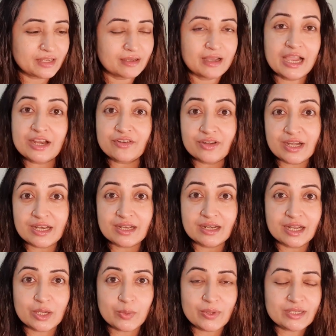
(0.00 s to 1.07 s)
hydrating
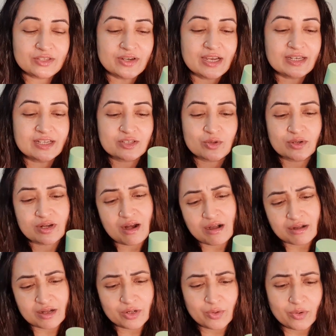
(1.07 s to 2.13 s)
liquids, right? It's got
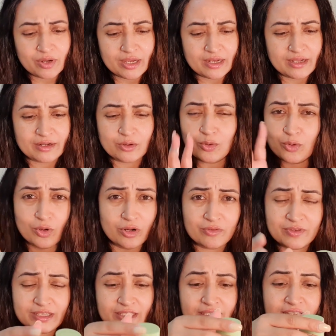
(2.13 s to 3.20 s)
argan oil and a whole lot of
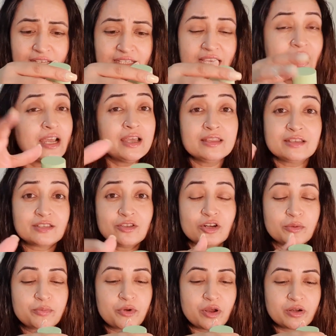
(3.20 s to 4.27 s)
other things. This is not a
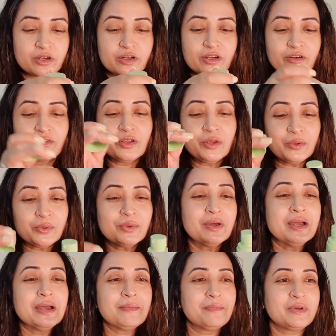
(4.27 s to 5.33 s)
product review,
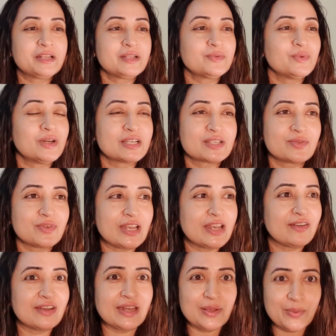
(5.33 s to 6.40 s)
but it works really,
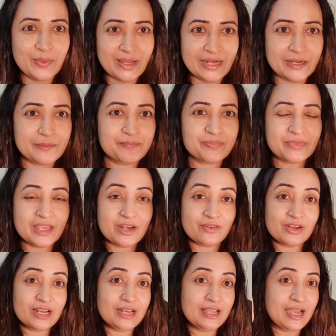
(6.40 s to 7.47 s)
really well. It
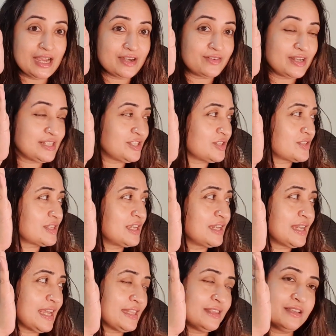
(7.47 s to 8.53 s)
really hydrates your
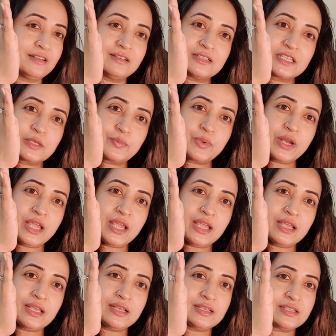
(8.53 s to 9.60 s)
skin and the spray
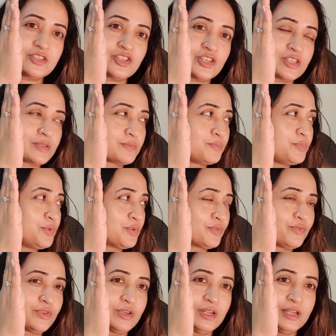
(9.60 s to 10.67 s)
is just
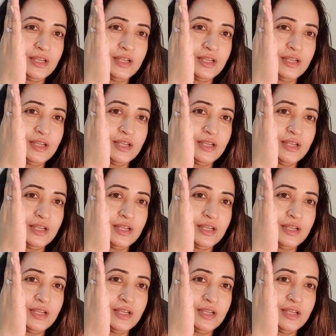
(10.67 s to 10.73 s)
beautiful.